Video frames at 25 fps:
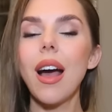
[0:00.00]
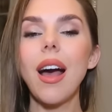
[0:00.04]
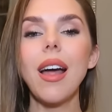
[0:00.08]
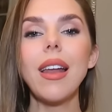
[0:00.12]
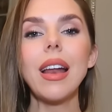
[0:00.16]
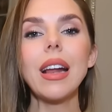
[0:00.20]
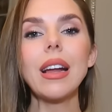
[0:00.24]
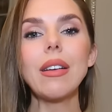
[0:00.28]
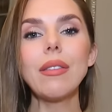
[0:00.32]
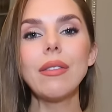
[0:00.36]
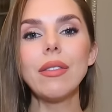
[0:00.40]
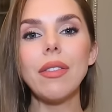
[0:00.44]

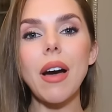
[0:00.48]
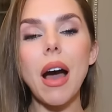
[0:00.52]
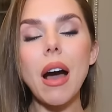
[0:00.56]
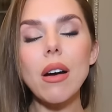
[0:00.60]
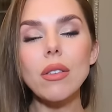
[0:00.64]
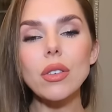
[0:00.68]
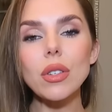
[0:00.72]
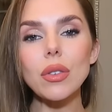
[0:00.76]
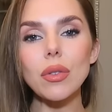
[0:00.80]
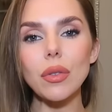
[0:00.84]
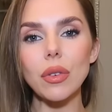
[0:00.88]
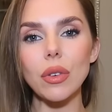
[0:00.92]
And I can
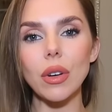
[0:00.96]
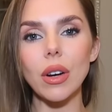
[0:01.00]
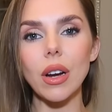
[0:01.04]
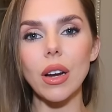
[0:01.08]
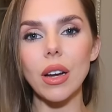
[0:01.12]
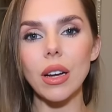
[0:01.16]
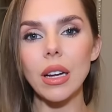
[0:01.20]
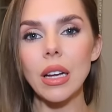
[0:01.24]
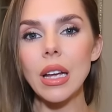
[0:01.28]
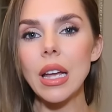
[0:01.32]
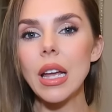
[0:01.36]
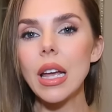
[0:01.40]
vouch for
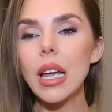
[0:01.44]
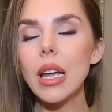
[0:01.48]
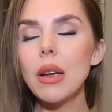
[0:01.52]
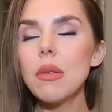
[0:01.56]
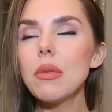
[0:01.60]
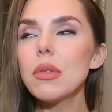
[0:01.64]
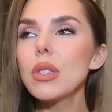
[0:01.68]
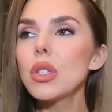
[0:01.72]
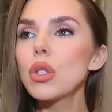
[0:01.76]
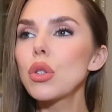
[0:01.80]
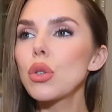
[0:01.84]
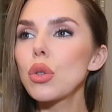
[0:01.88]
it. It
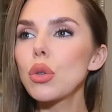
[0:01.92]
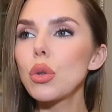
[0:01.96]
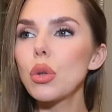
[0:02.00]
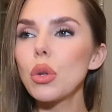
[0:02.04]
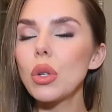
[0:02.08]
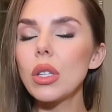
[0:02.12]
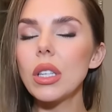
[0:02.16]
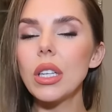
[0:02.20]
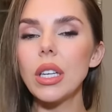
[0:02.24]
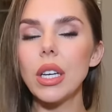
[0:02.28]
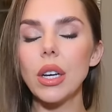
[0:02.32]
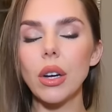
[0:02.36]
was
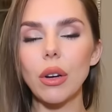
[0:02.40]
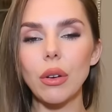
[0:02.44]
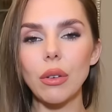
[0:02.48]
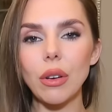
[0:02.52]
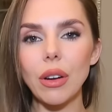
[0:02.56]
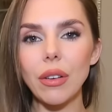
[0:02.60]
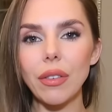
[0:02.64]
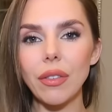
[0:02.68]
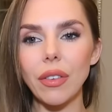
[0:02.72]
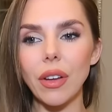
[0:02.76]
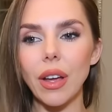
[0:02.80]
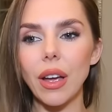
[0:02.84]
truly
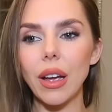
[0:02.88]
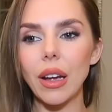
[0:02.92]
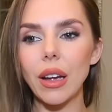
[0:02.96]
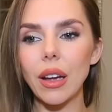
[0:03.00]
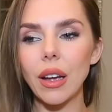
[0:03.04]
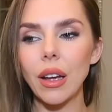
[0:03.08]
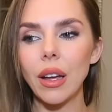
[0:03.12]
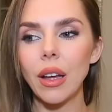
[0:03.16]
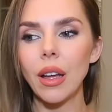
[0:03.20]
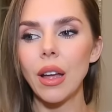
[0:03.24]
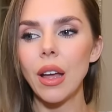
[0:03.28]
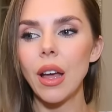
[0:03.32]

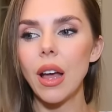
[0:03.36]
horrific.